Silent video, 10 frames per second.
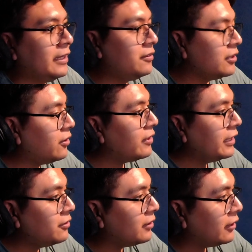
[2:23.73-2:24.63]
It's in our
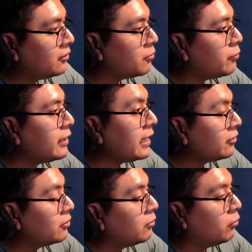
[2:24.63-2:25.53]
instinct to
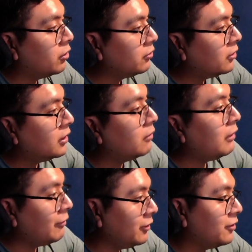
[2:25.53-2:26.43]
react to the world
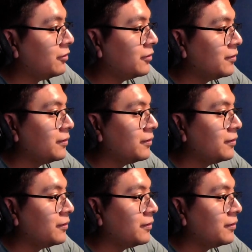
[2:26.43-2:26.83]
around us.